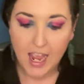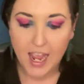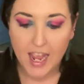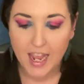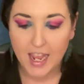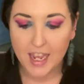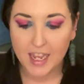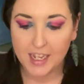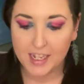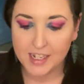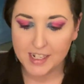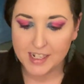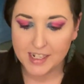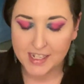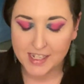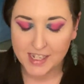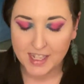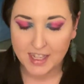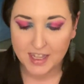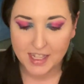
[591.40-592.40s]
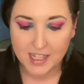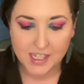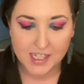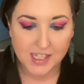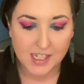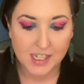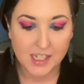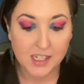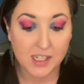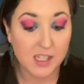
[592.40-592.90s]
And this
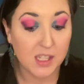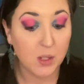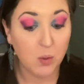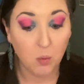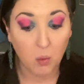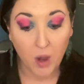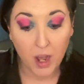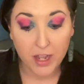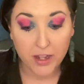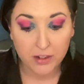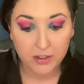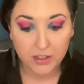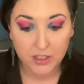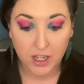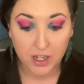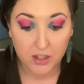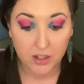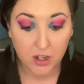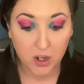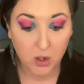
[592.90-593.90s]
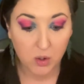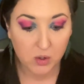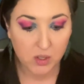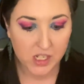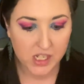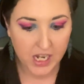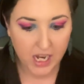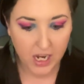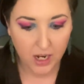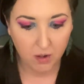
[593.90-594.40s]
is the Wild Unknown
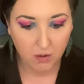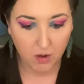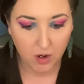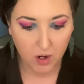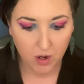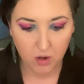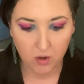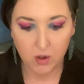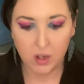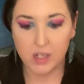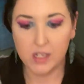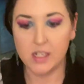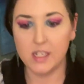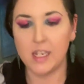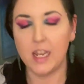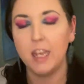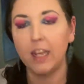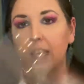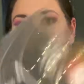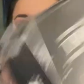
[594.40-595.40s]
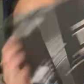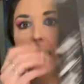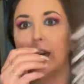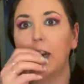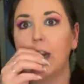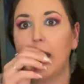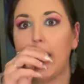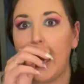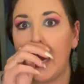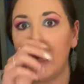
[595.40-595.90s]
Tarot deck
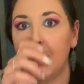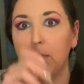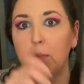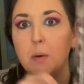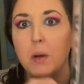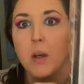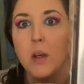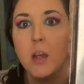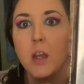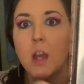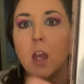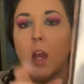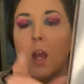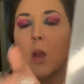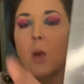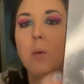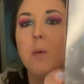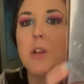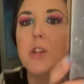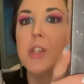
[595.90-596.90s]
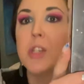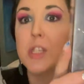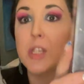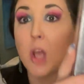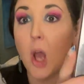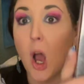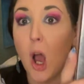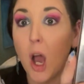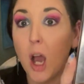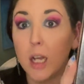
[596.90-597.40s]
and guidebook, which is
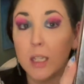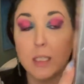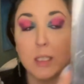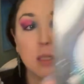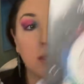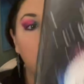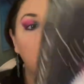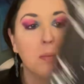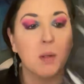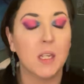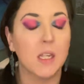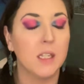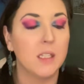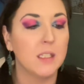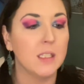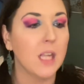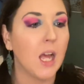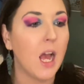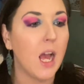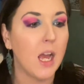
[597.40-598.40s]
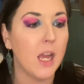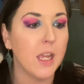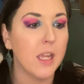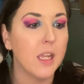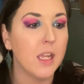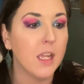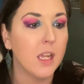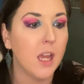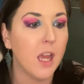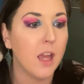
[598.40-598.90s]
awesome because
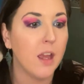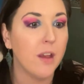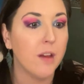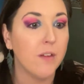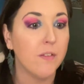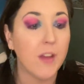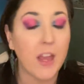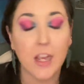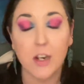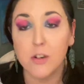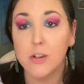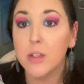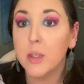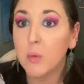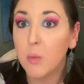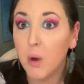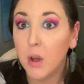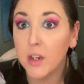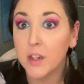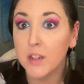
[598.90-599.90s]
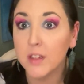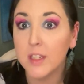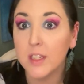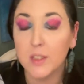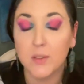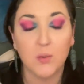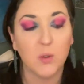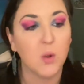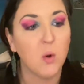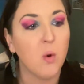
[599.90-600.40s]
I have actually wanted
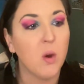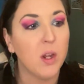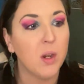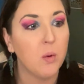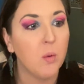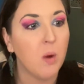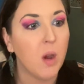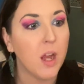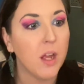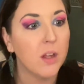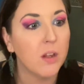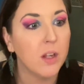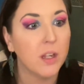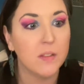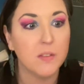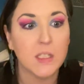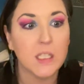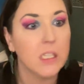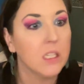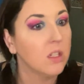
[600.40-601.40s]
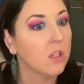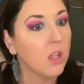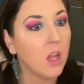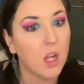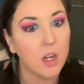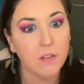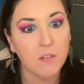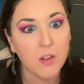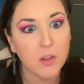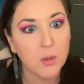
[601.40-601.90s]
this for quite a while. I've seen a
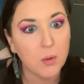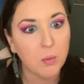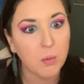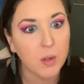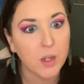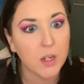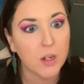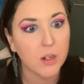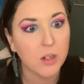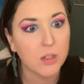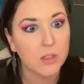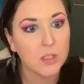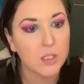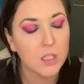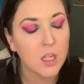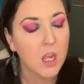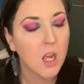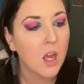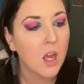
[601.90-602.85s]
lot of other readers